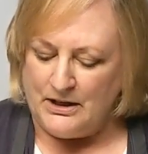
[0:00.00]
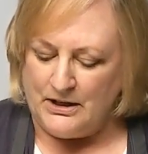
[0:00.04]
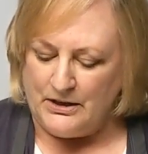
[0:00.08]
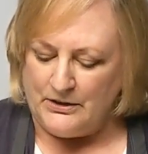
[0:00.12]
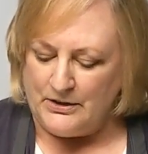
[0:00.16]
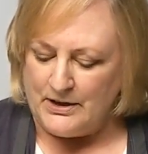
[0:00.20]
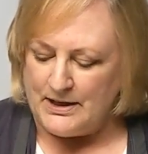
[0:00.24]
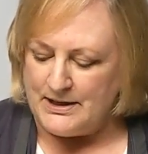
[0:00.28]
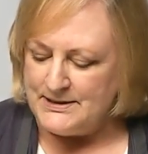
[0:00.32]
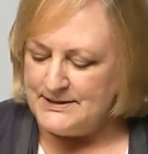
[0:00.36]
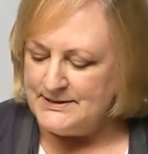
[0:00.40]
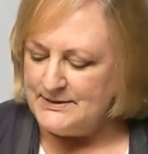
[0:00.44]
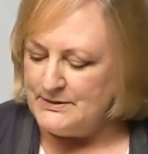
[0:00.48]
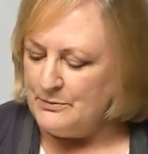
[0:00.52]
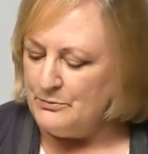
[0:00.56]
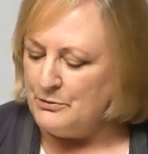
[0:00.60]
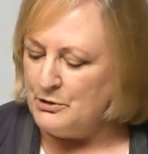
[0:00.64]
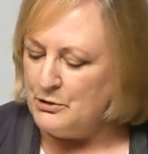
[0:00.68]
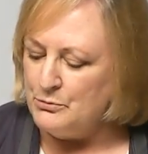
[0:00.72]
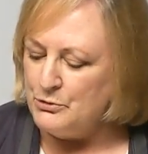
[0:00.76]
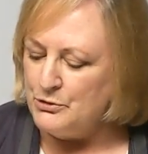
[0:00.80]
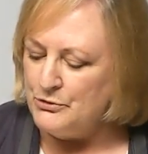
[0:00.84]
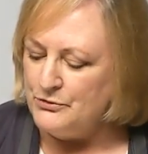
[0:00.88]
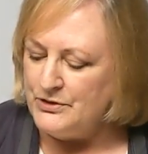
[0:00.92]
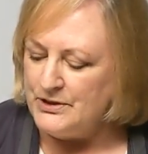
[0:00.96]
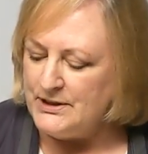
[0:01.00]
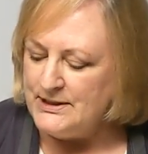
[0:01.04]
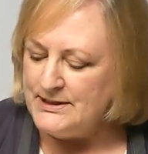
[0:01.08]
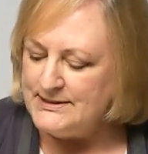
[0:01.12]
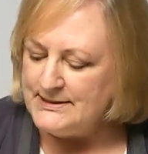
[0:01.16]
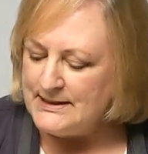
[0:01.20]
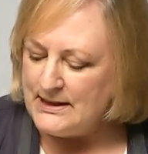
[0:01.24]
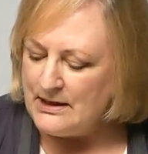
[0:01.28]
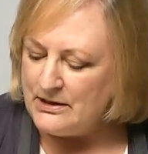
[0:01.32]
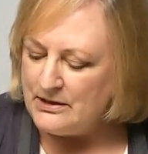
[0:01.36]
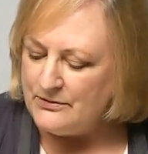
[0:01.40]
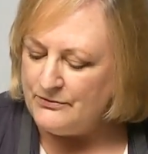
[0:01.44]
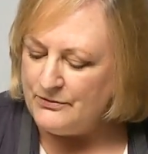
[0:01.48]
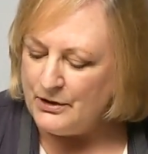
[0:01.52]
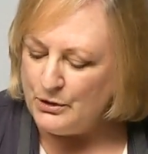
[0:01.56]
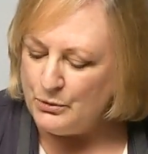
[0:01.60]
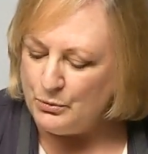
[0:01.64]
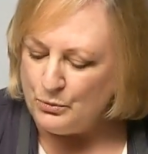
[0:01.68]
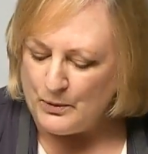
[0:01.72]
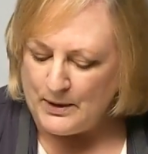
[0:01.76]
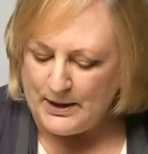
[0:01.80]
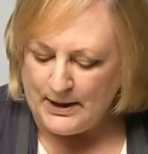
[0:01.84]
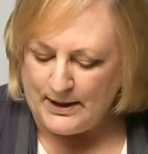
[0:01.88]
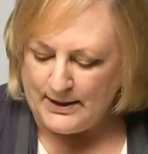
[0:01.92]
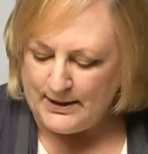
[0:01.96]
Alright, so I'm going to move these out of
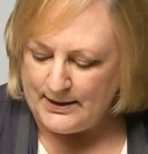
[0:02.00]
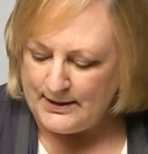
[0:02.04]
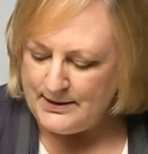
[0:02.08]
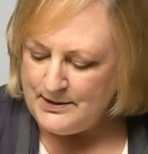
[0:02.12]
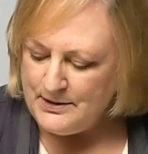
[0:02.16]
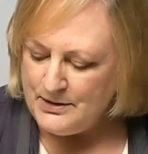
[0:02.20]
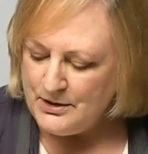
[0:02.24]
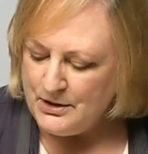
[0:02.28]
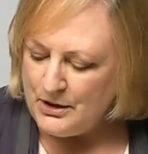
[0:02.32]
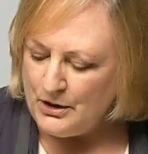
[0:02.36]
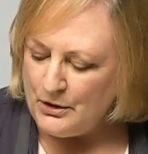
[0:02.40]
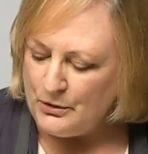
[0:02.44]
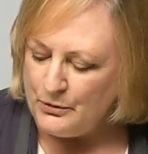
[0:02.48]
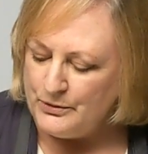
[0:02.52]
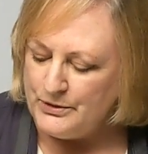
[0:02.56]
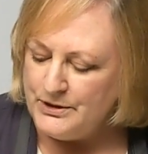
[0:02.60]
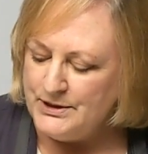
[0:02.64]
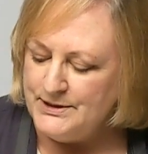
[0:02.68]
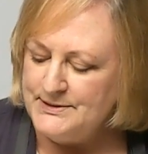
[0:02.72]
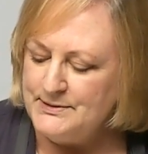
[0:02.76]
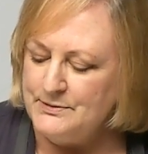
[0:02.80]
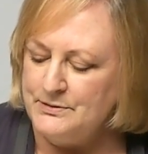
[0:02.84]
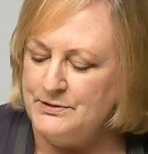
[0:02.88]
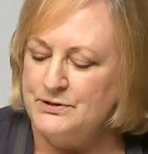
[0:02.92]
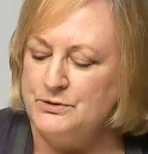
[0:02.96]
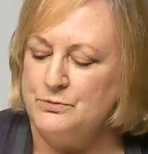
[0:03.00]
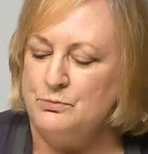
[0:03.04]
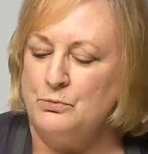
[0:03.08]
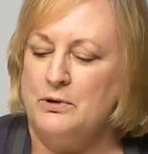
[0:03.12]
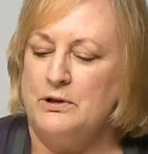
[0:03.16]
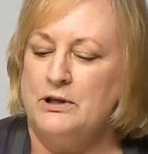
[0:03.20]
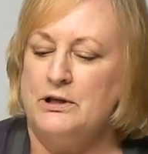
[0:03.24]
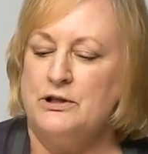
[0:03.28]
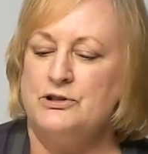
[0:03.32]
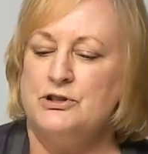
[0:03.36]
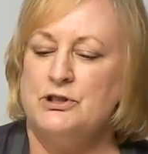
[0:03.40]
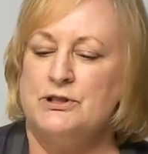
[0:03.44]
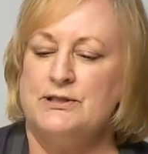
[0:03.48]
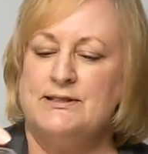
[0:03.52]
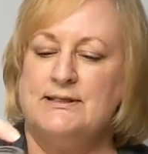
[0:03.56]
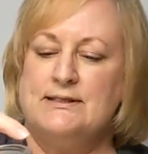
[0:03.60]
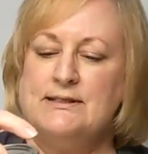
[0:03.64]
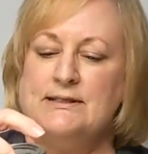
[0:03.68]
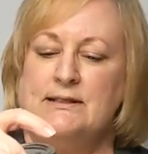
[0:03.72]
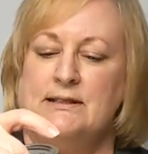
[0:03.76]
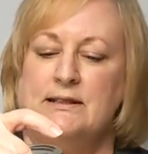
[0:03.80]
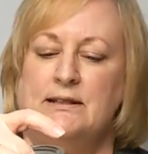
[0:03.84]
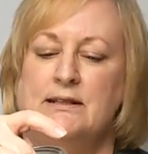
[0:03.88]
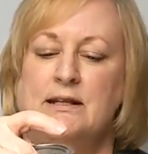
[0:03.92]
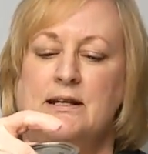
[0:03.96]
our way. Oh, and this is one I
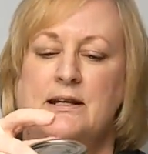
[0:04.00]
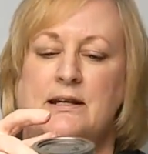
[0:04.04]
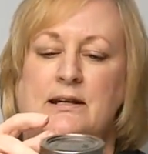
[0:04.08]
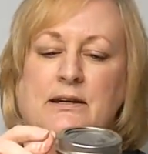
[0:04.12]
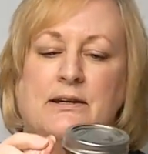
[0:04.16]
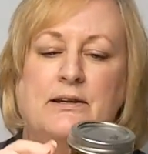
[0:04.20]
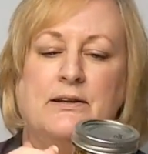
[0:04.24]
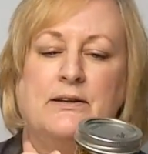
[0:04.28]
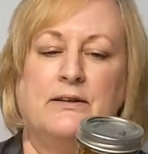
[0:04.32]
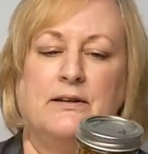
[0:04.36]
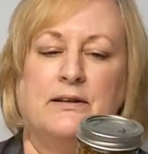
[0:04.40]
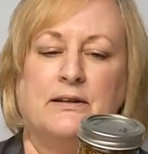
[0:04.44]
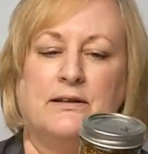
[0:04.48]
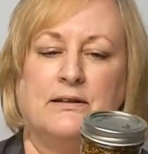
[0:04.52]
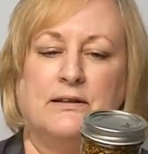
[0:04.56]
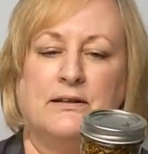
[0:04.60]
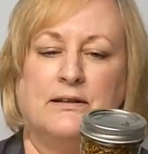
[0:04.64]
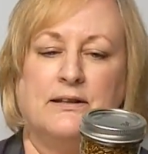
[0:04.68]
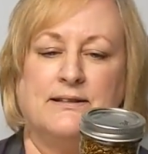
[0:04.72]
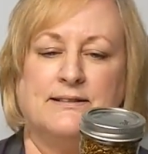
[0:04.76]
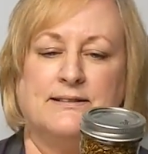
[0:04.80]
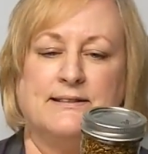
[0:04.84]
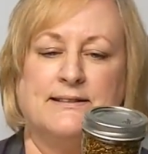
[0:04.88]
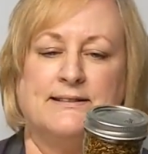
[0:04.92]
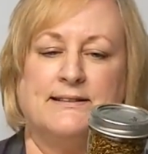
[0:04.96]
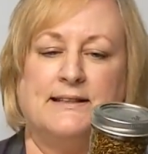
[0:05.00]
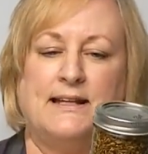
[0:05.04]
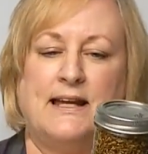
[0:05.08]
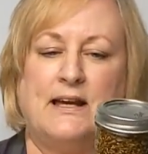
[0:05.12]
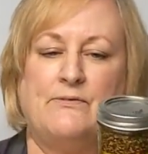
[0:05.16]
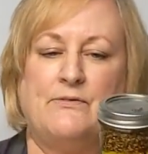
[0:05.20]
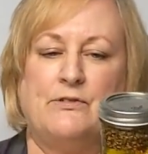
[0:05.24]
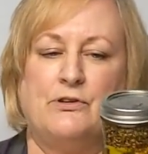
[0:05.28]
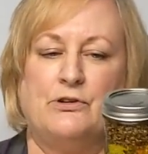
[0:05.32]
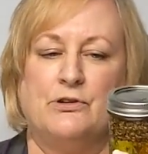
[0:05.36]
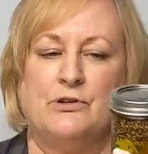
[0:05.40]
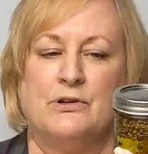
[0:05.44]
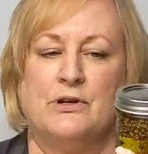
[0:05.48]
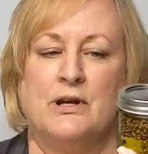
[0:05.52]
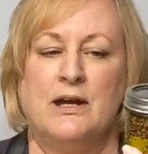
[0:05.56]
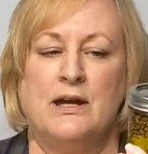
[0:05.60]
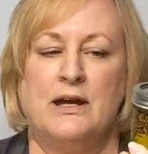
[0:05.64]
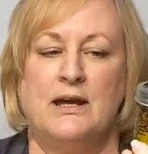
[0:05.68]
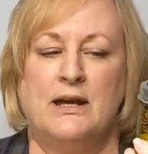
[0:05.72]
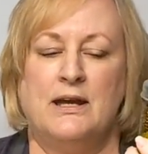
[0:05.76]
just did. This is lavender.